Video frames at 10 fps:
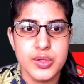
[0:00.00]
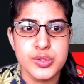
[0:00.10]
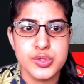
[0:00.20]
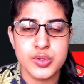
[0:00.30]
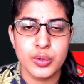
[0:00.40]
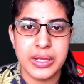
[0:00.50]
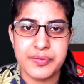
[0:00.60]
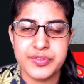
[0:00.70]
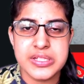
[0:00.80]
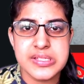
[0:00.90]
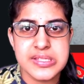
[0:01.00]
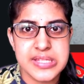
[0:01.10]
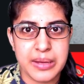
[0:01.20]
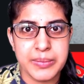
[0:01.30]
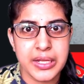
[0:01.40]
So if it is a
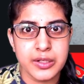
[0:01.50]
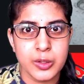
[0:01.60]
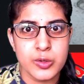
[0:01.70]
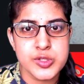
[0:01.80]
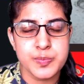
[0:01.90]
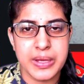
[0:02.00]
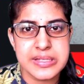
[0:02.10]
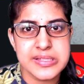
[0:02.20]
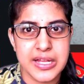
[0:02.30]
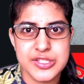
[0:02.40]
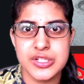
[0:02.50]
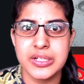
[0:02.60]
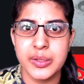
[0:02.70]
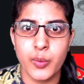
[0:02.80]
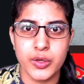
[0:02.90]
semi-enclosed space
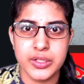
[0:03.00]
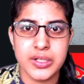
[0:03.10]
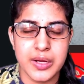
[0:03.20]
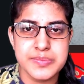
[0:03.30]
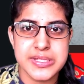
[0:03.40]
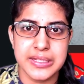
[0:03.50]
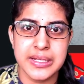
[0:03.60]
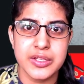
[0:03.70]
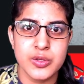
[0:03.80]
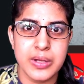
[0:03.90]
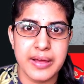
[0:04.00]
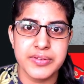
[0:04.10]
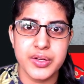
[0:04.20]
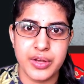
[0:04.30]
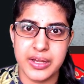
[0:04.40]
naturally water comes in and you'll have
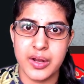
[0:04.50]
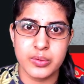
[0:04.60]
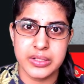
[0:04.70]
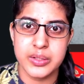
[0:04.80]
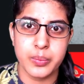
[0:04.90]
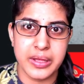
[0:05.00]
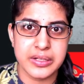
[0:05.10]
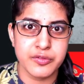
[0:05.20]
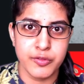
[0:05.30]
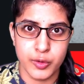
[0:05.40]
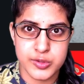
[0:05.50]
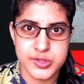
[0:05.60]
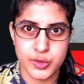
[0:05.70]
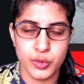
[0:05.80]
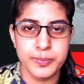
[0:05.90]
a drain outlet where it flows
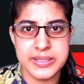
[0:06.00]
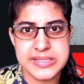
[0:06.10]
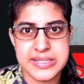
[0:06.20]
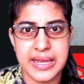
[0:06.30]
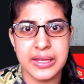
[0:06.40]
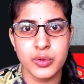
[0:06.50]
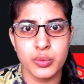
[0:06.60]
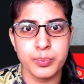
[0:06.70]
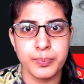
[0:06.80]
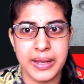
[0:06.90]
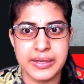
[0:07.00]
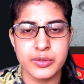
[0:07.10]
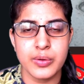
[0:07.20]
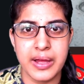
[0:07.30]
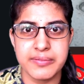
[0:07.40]
through but say you plan
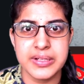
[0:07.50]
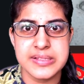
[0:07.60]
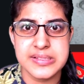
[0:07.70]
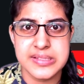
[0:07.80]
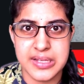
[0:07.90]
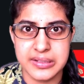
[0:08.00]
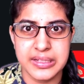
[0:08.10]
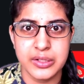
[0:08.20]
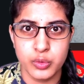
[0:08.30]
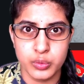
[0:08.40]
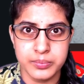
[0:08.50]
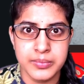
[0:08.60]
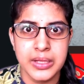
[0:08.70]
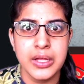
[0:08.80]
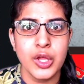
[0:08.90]
to have it as a study room
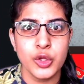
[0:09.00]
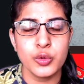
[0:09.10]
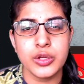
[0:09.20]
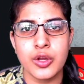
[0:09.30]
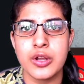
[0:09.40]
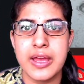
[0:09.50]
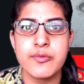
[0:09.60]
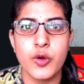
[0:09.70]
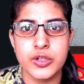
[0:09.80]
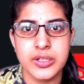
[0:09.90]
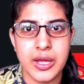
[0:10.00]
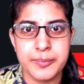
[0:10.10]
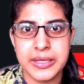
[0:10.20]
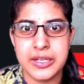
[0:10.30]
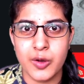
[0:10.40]
you cannot have water
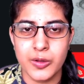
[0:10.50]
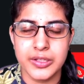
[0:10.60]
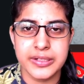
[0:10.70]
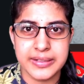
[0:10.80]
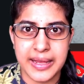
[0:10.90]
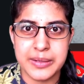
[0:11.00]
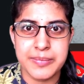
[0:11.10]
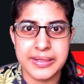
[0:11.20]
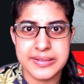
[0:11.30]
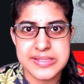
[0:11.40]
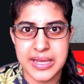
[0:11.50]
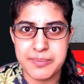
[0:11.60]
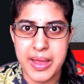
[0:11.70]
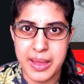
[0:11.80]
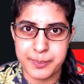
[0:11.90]
coming in all the time and the
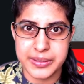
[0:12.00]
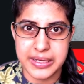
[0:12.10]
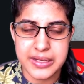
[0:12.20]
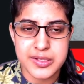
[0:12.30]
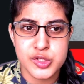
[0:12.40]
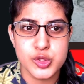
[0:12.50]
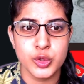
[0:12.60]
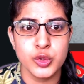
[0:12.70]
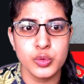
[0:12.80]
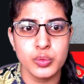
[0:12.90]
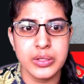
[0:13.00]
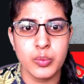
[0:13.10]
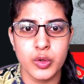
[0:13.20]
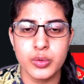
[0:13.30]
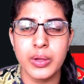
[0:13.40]
same happening so you will
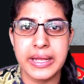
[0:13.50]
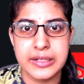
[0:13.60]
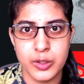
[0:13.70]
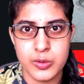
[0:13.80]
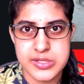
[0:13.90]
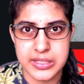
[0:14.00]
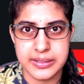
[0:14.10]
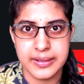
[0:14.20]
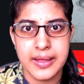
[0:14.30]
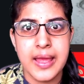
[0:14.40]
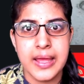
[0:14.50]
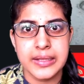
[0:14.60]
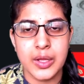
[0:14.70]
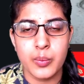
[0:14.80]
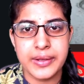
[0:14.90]
want to enclose it
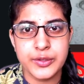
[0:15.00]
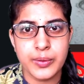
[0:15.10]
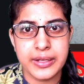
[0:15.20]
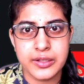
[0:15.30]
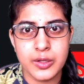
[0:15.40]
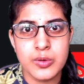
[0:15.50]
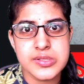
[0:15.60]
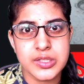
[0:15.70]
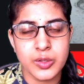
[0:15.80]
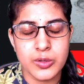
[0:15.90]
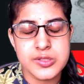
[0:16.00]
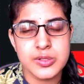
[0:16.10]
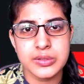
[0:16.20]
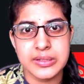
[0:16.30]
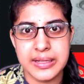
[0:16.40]
now when you enclose it
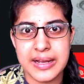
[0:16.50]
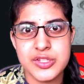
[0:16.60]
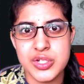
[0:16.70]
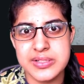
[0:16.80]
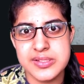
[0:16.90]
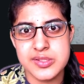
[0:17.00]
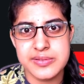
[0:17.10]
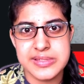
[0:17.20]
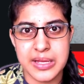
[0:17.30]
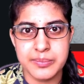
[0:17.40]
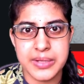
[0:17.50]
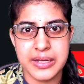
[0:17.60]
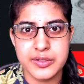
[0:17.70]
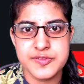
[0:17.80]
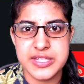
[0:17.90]
also there are chances of some
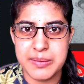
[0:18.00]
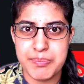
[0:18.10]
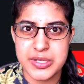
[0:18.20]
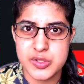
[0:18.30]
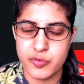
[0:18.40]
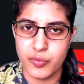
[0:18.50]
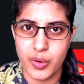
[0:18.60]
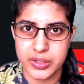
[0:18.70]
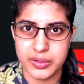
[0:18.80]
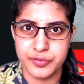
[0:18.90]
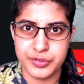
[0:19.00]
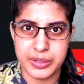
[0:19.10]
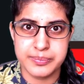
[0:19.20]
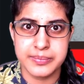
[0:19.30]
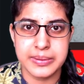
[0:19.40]
kind of seepage of water
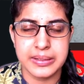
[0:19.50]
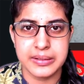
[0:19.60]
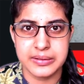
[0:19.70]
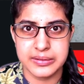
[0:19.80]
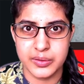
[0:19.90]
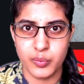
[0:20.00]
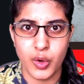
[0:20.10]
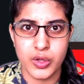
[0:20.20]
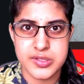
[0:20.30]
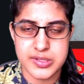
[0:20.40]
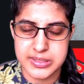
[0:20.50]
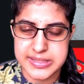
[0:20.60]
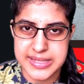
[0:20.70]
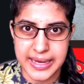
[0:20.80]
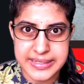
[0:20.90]
from the walls or the
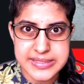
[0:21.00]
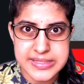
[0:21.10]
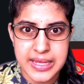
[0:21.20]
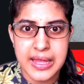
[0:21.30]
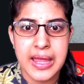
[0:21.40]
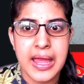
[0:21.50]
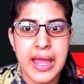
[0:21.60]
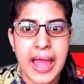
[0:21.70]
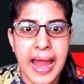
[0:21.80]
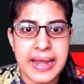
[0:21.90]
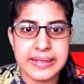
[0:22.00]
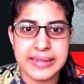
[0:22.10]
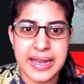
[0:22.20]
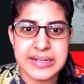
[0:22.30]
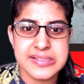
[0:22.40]
sides and
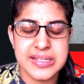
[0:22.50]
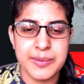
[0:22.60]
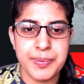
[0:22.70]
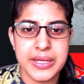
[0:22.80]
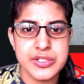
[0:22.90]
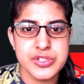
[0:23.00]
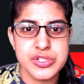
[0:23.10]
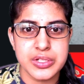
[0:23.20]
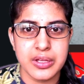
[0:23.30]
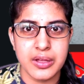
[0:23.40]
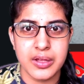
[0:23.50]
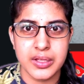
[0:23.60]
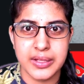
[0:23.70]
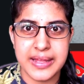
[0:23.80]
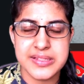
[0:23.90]
that seepage
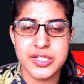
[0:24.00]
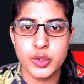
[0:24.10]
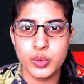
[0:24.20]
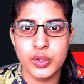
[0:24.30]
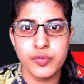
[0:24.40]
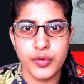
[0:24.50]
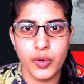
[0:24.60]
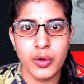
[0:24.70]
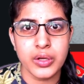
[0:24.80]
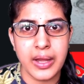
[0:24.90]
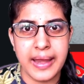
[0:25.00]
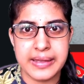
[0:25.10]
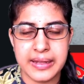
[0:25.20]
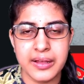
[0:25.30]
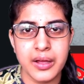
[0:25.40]
gets into the floor
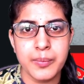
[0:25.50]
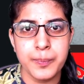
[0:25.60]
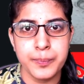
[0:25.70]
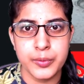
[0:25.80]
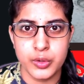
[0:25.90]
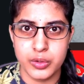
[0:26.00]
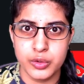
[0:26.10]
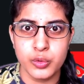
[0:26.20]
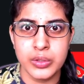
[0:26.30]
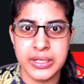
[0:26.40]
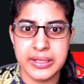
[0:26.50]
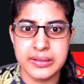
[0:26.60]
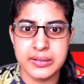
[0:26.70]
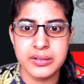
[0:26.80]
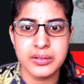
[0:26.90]
ending up ru ruining
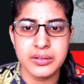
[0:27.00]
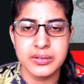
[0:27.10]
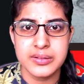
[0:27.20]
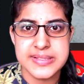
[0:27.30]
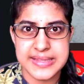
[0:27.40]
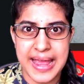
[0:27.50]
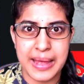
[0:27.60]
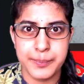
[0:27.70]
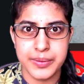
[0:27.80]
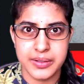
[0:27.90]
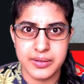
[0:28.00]
the slab